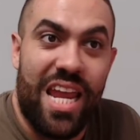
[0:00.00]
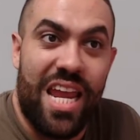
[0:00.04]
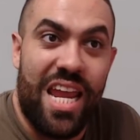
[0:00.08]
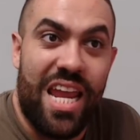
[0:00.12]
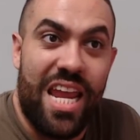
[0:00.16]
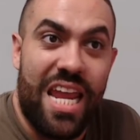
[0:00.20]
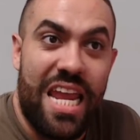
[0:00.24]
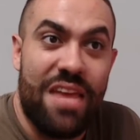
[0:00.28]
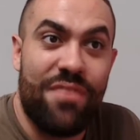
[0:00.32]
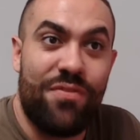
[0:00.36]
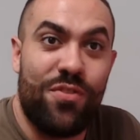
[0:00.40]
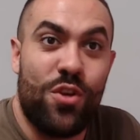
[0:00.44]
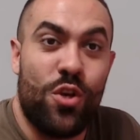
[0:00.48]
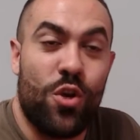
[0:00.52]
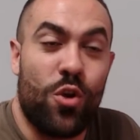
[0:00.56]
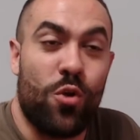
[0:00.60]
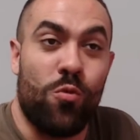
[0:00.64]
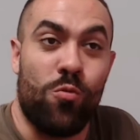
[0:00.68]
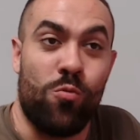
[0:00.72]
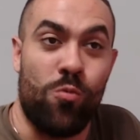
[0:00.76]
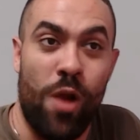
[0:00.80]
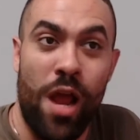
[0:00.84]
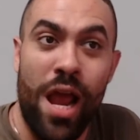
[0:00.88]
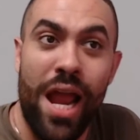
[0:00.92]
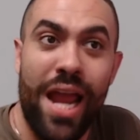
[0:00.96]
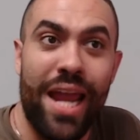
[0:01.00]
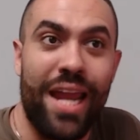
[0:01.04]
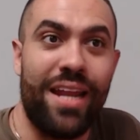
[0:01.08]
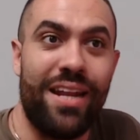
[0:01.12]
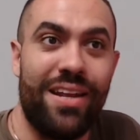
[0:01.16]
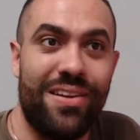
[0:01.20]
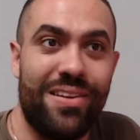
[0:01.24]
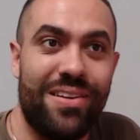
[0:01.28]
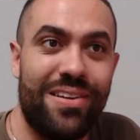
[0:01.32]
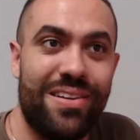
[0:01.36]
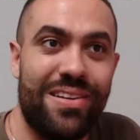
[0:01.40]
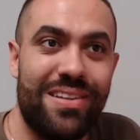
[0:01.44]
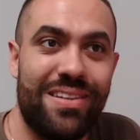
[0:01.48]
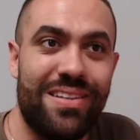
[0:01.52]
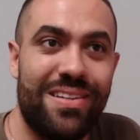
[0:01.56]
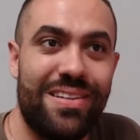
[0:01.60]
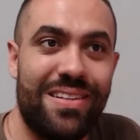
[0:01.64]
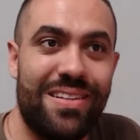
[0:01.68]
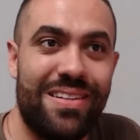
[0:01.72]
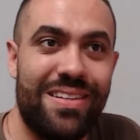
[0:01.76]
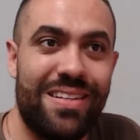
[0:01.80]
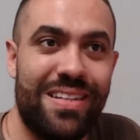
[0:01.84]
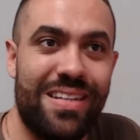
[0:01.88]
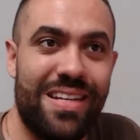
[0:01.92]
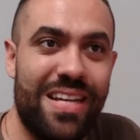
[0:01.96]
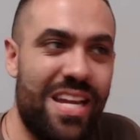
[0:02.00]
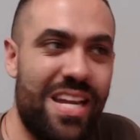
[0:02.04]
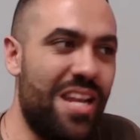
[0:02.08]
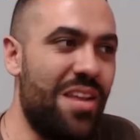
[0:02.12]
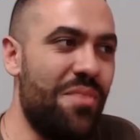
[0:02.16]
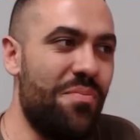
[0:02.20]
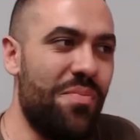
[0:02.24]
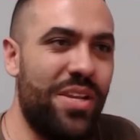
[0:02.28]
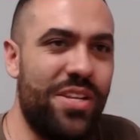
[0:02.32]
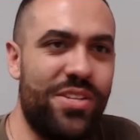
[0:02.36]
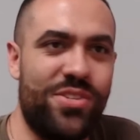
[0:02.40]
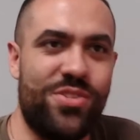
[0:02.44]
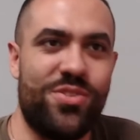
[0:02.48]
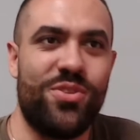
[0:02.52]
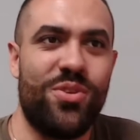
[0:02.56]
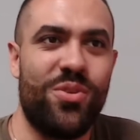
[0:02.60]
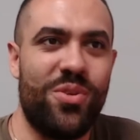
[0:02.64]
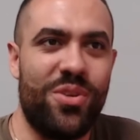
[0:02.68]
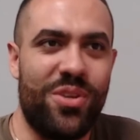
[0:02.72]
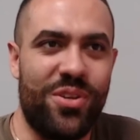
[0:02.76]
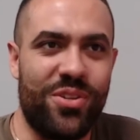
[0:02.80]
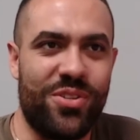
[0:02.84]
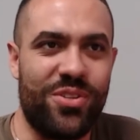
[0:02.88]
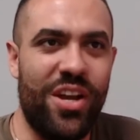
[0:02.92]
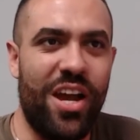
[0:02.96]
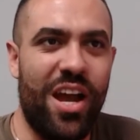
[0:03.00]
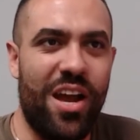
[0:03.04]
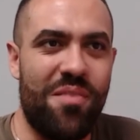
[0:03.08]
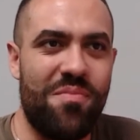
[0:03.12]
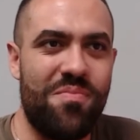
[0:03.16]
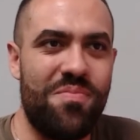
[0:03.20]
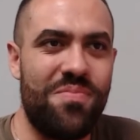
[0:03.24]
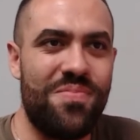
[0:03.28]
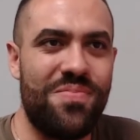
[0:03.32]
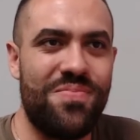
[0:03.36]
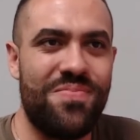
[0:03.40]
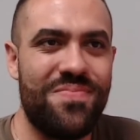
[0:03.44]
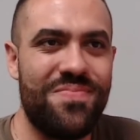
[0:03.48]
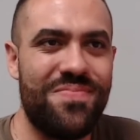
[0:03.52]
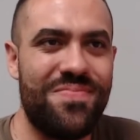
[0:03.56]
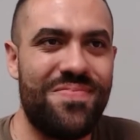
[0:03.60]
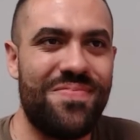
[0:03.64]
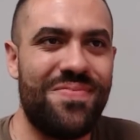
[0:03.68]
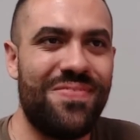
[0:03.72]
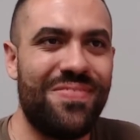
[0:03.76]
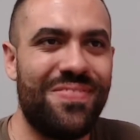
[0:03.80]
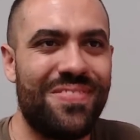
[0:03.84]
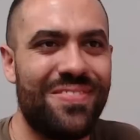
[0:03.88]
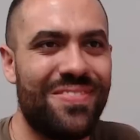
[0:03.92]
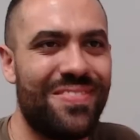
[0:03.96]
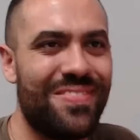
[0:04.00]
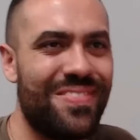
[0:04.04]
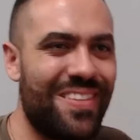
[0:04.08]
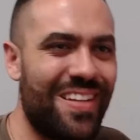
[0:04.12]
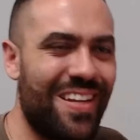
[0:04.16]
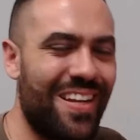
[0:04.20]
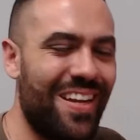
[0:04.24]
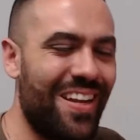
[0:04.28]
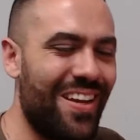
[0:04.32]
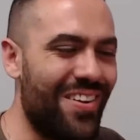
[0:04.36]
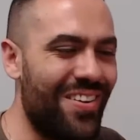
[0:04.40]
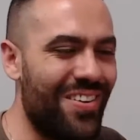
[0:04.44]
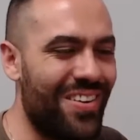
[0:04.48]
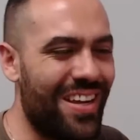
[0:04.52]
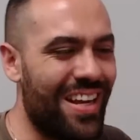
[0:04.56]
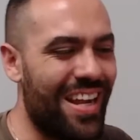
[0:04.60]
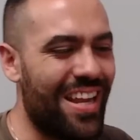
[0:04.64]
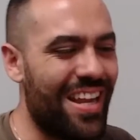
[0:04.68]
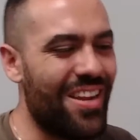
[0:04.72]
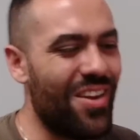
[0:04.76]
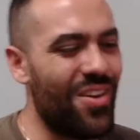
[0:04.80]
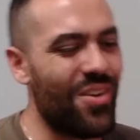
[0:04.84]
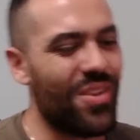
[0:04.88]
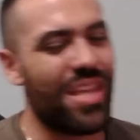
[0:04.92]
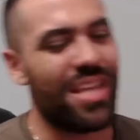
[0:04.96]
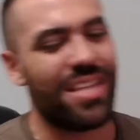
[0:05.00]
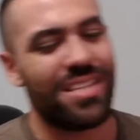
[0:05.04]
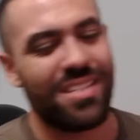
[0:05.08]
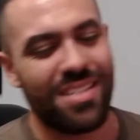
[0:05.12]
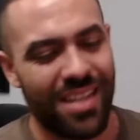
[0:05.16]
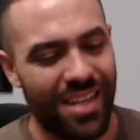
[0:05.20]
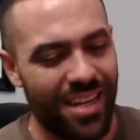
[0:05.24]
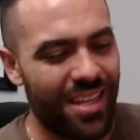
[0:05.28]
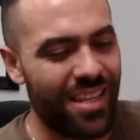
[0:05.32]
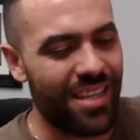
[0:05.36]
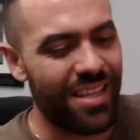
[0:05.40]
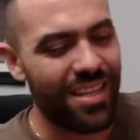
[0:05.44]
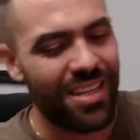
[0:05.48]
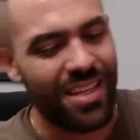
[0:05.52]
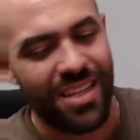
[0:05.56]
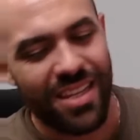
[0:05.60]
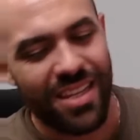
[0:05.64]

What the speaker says: If you're right, it means you're doing your job, and I know that's like